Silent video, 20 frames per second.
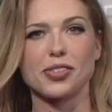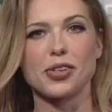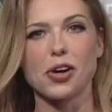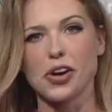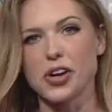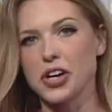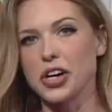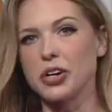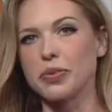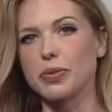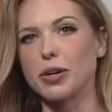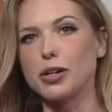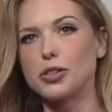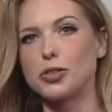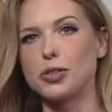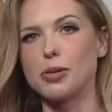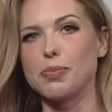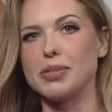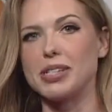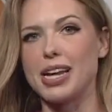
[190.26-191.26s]
starting your road
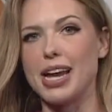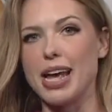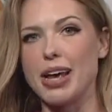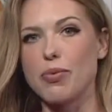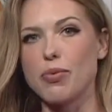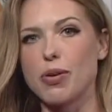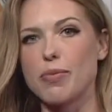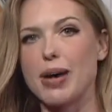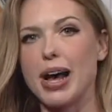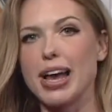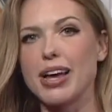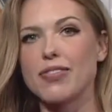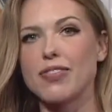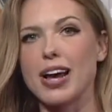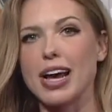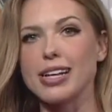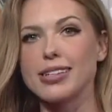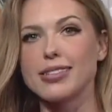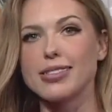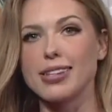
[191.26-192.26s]
trip today, well, my
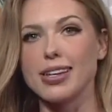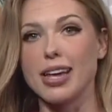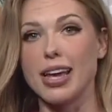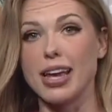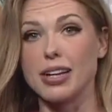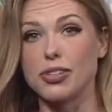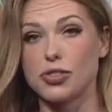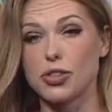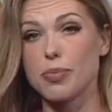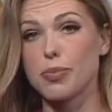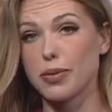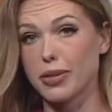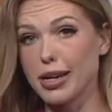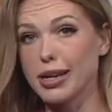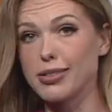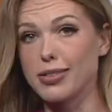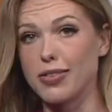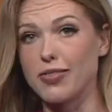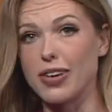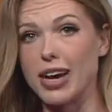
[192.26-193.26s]
advice and
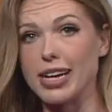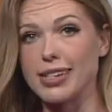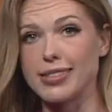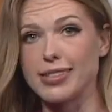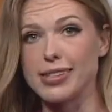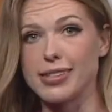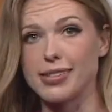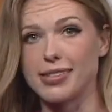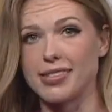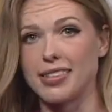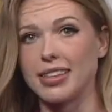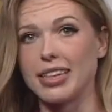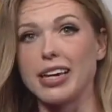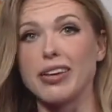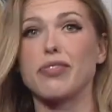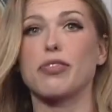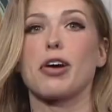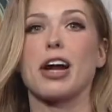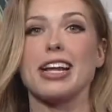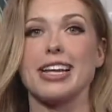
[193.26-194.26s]
AAA's advice is
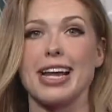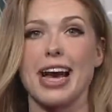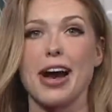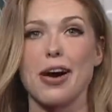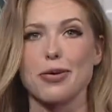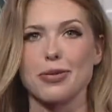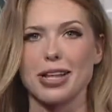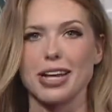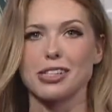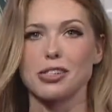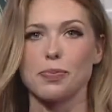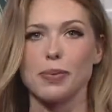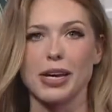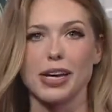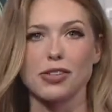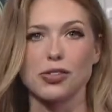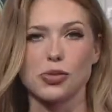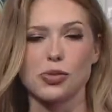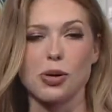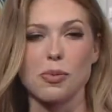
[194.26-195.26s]
leave right now. That's
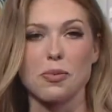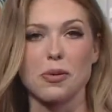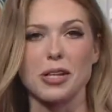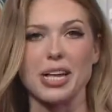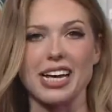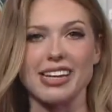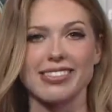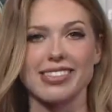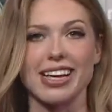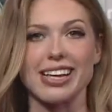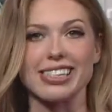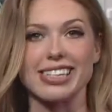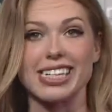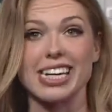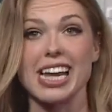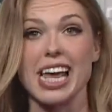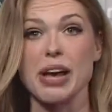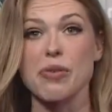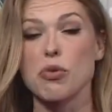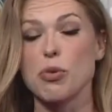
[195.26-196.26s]
because AAA says
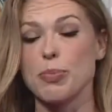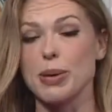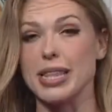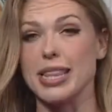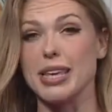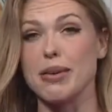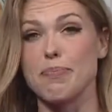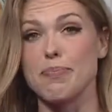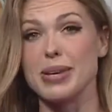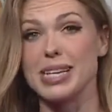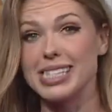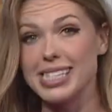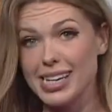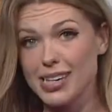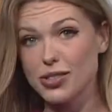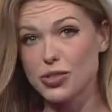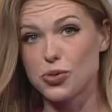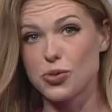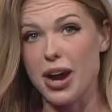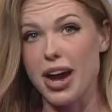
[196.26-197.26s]
today will be the
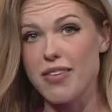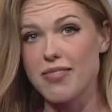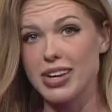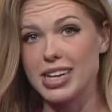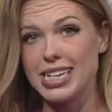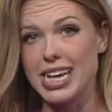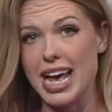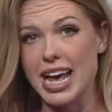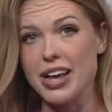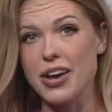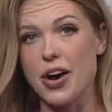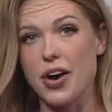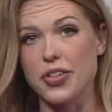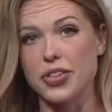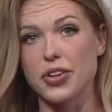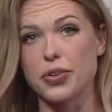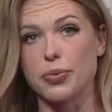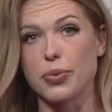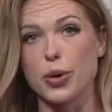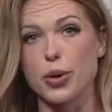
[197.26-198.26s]
busiest driving day on
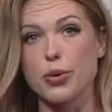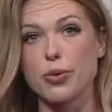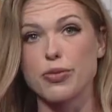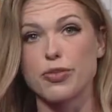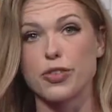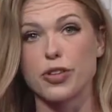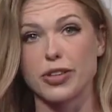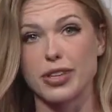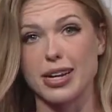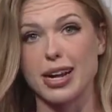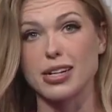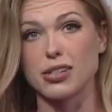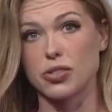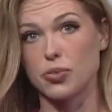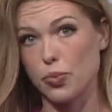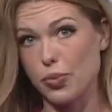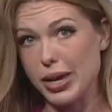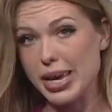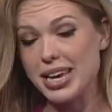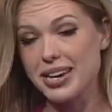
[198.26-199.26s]
the road for the next
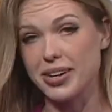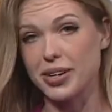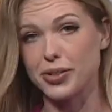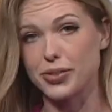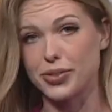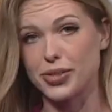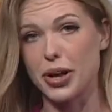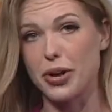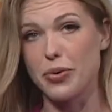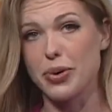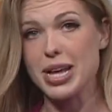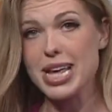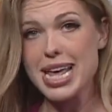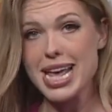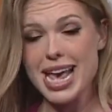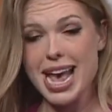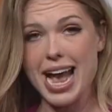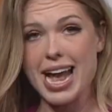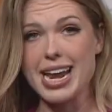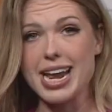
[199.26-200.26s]
week or so,
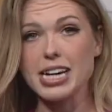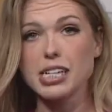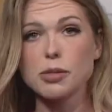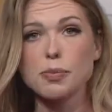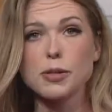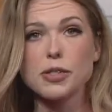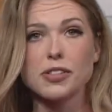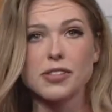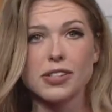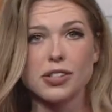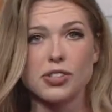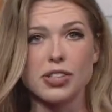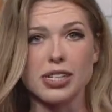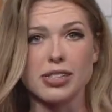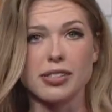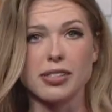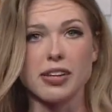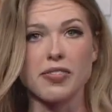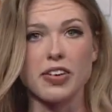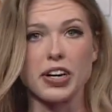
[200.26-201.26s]
and experts
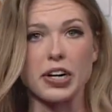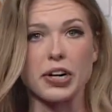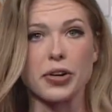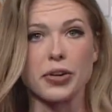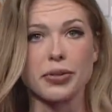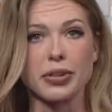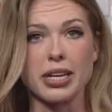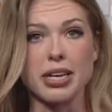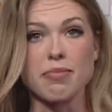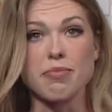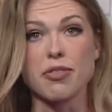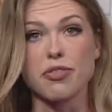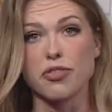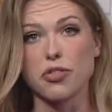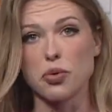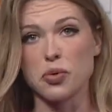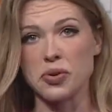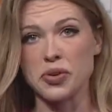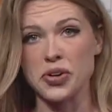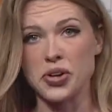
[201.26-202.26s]
suggest leaving early
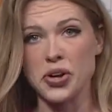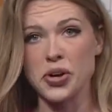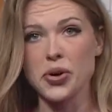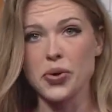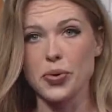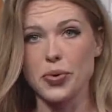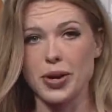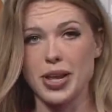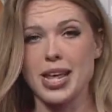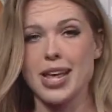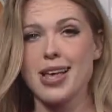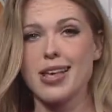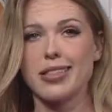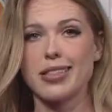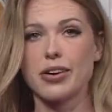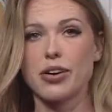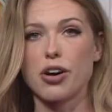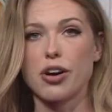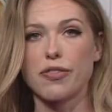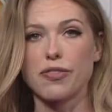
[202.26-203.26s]
before noon.
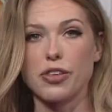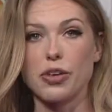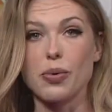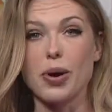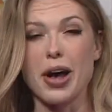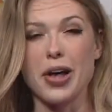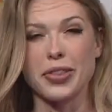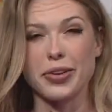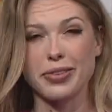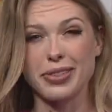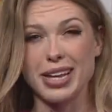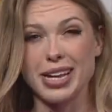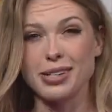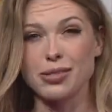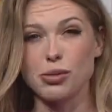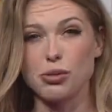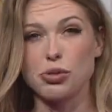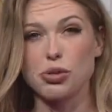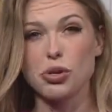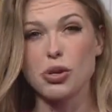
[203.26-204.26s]
There are a few other
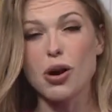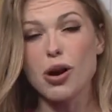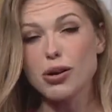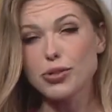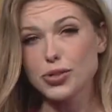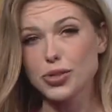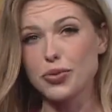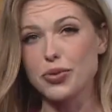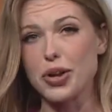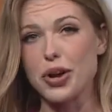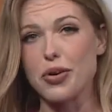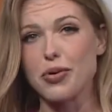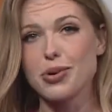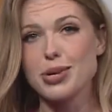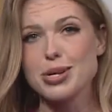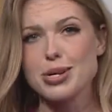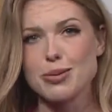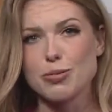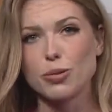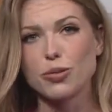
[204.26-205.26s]
things you should also know
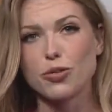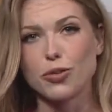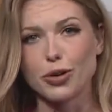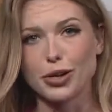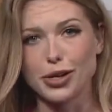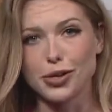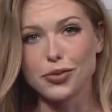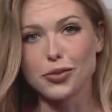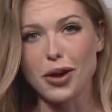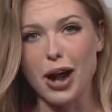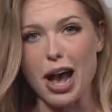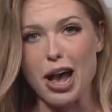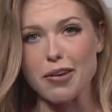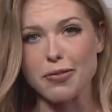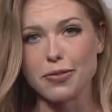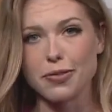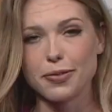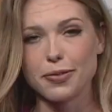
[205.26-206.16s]
before you drive.